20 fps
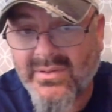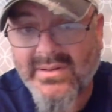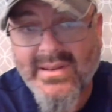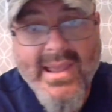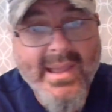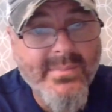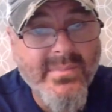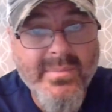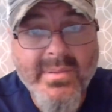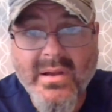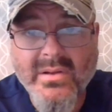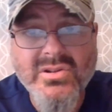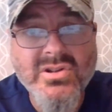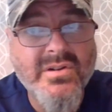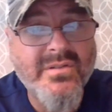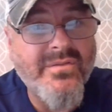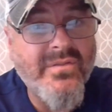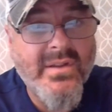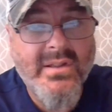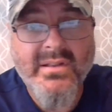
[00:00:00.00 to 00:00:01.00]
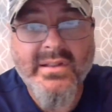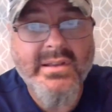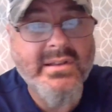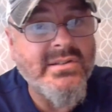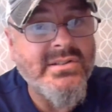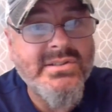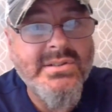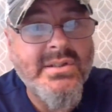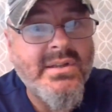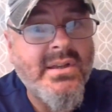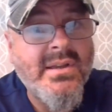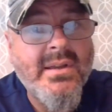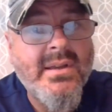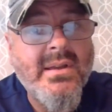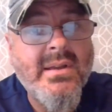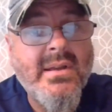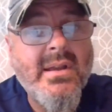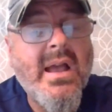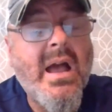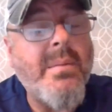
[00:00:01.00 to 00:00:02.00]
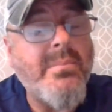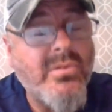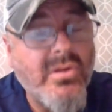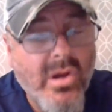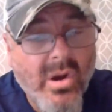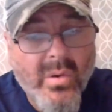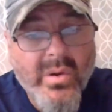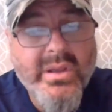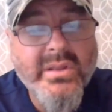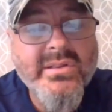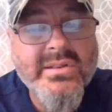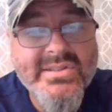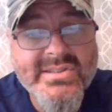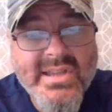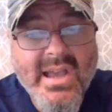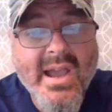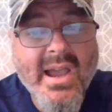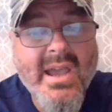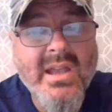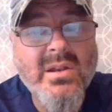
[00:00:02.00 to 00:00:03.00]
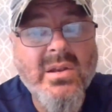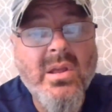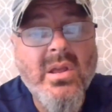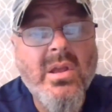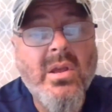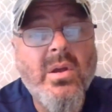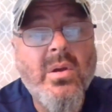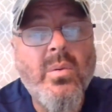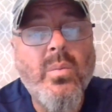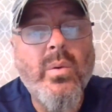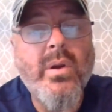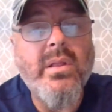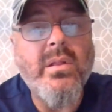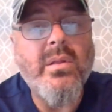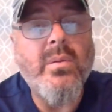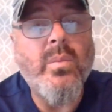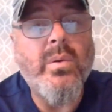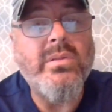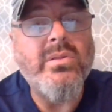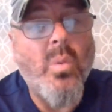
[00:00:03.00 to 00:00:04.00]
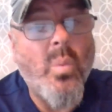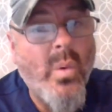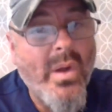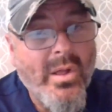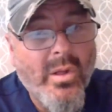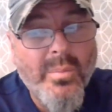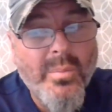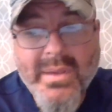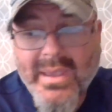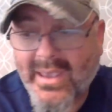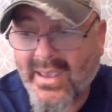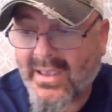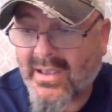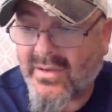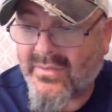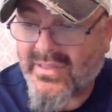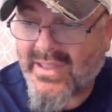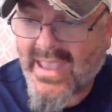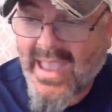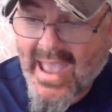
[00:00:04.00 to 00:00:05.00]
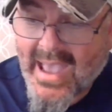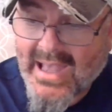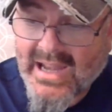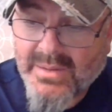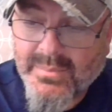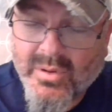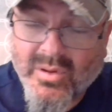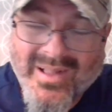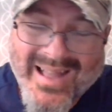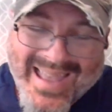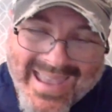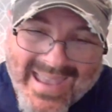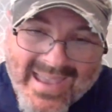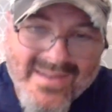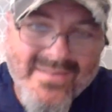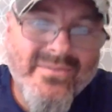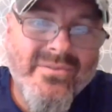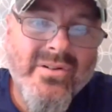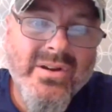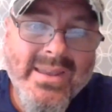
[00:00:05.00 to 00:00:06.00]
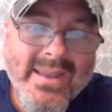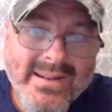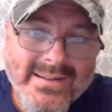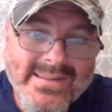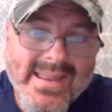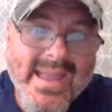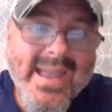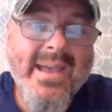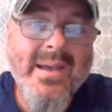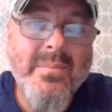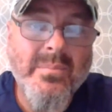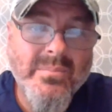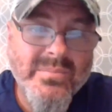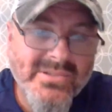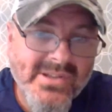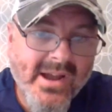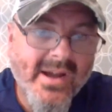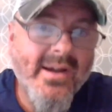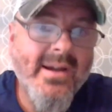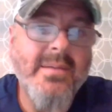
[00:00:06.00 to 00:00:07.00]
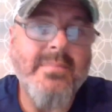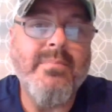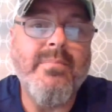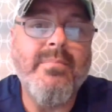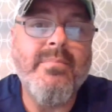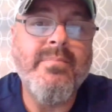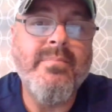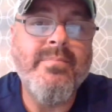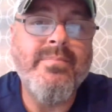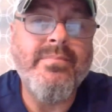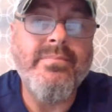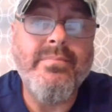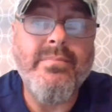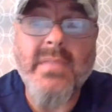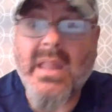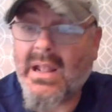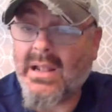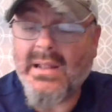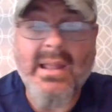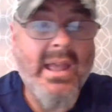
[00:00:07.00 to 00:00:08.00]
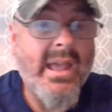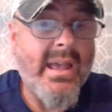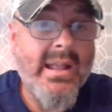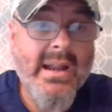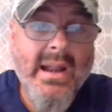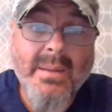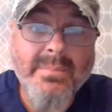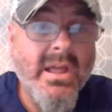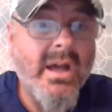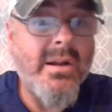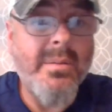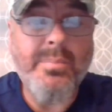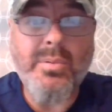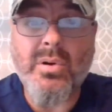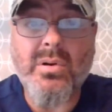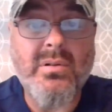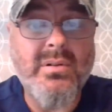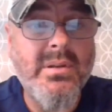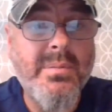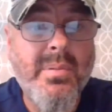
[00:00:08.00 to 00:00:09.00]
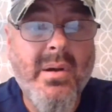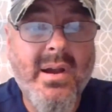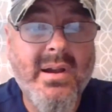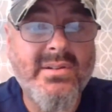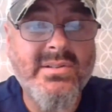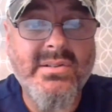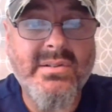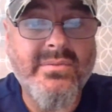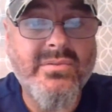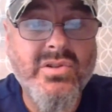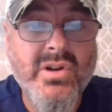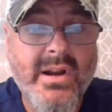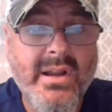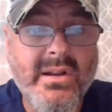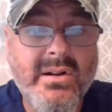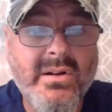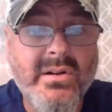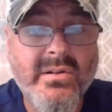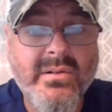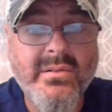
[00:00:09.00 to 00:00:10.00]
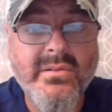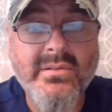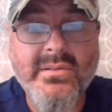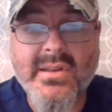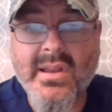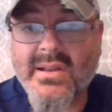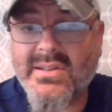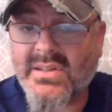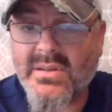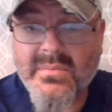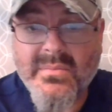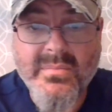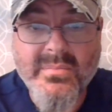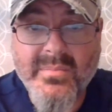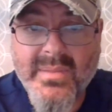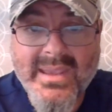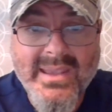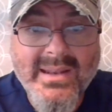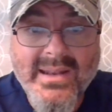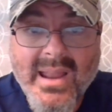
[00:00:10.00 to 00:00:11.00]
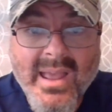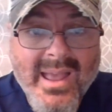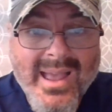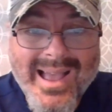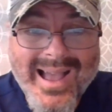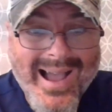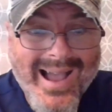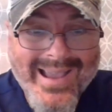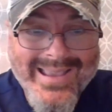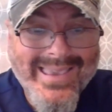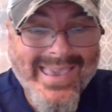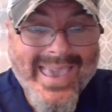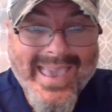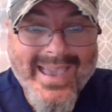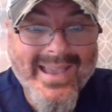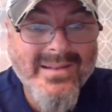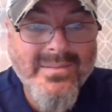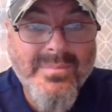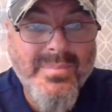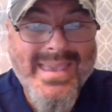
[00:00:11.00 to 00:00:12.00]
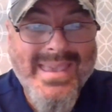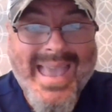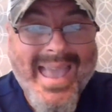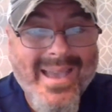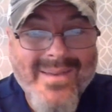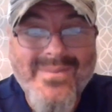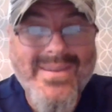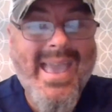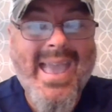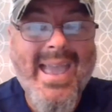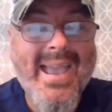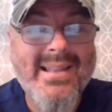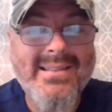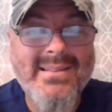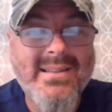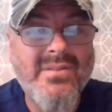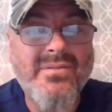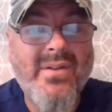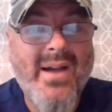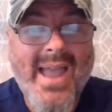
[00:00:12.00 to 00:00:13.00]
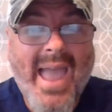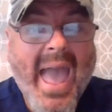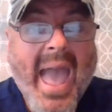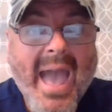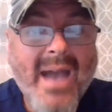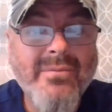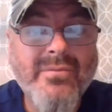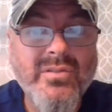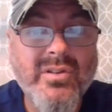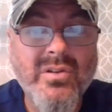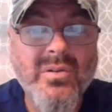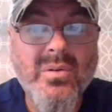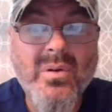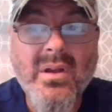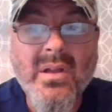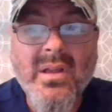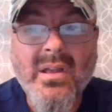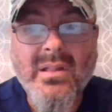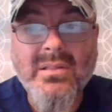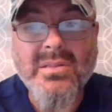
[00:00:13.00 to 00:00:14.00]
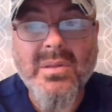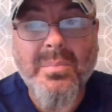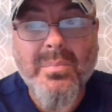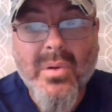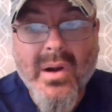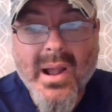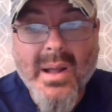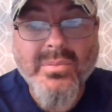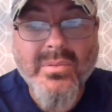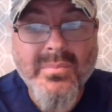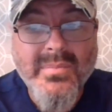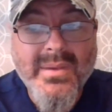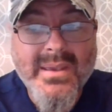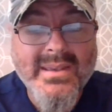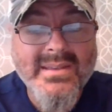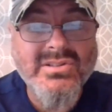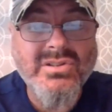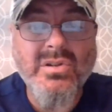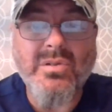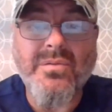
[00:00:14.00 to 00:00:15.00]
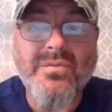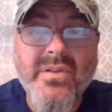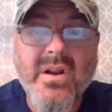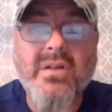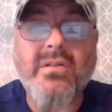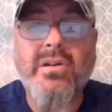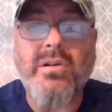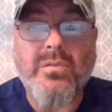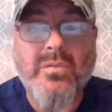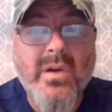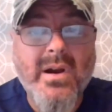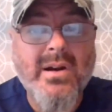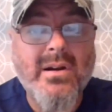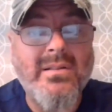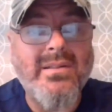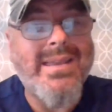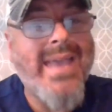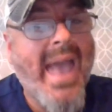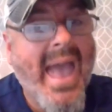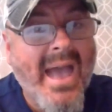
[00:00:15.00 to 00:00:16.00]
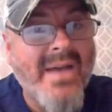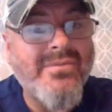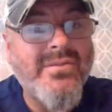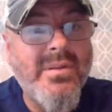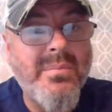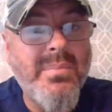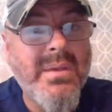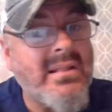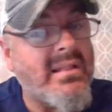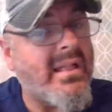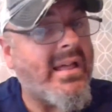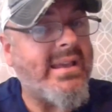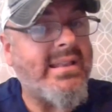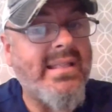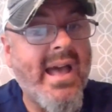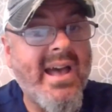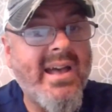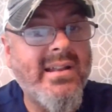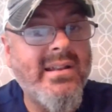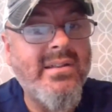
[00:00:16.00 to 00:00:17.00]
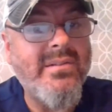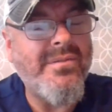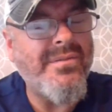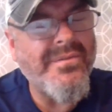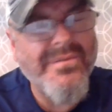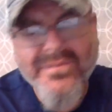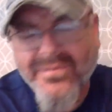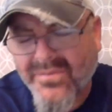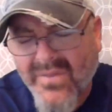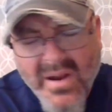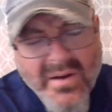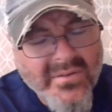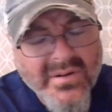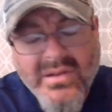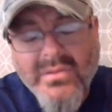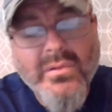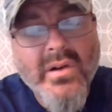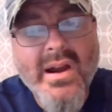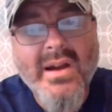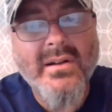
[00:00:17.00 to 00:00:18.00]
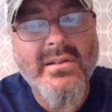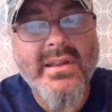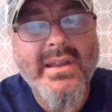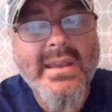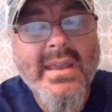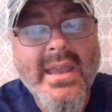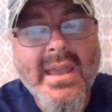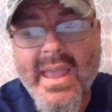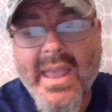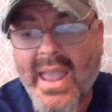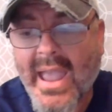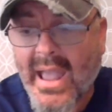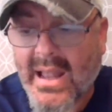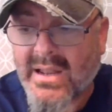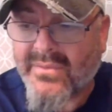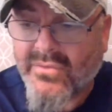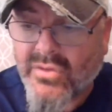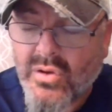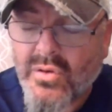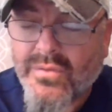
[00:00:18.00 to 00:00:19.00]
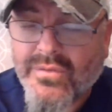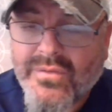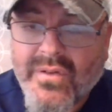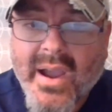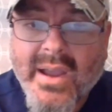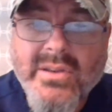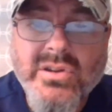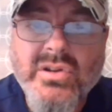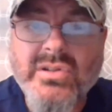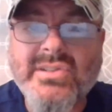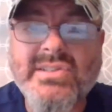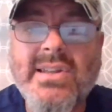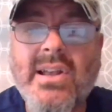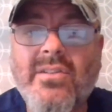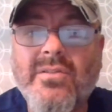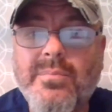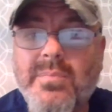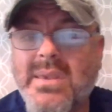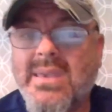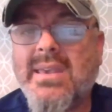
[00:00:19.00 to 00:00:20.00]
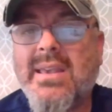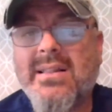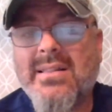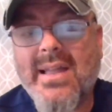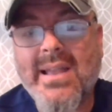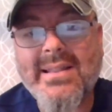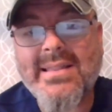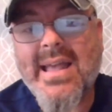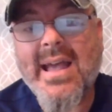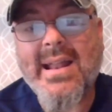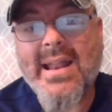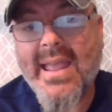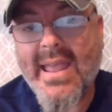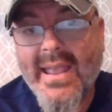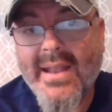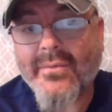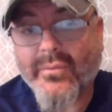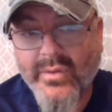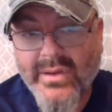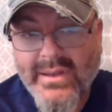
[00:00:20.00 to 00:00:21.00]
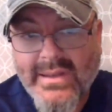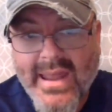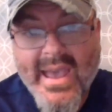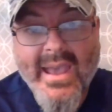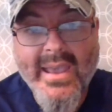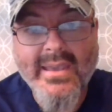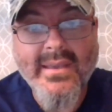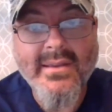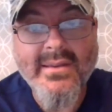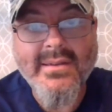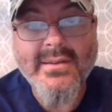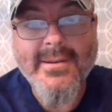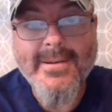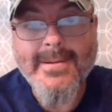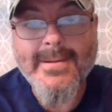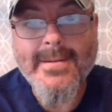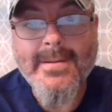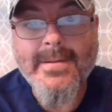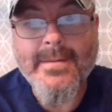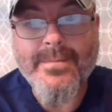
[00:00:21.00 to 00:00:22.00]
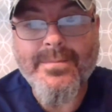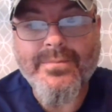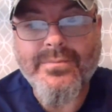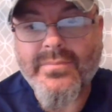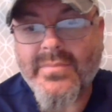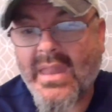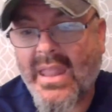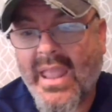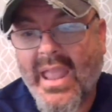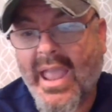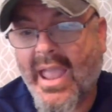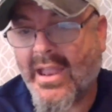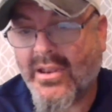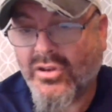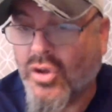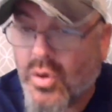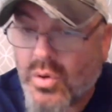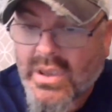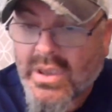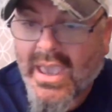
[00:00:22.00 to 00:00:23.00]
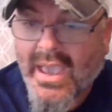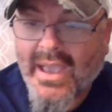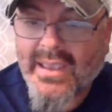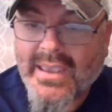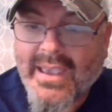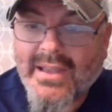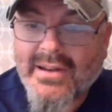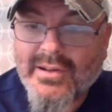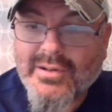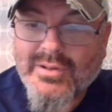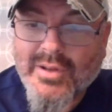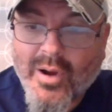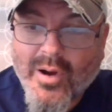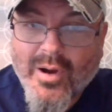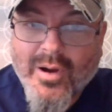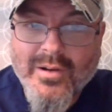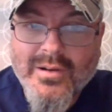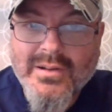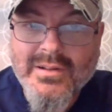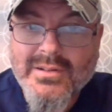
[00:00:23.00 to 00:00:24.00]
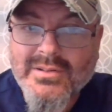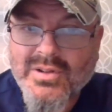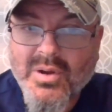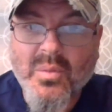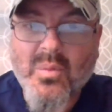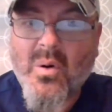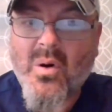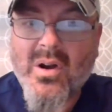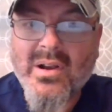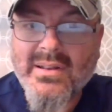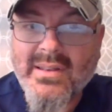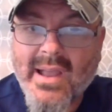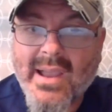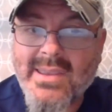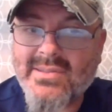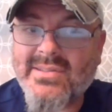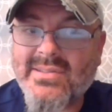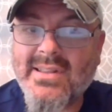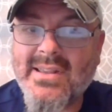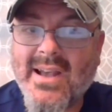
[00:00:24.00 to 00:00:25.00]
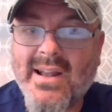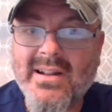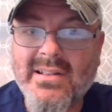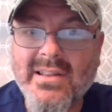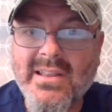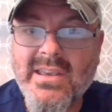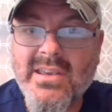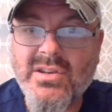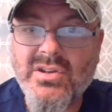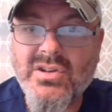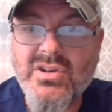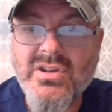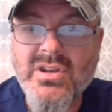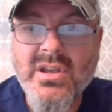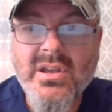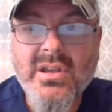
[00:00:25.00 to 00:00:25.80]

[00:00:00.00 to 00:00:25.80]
a damn about your feelings. I'm going to side with the well-being of the animal every damn time. And I'm not a purely positive trainer. Doesn't mean I can't be heavy-handed if I have to. The problem is you very rarely have to be like that. Very rarely. And if you find yourself being like that every day and you can't get a dog to walk nicely on a leash,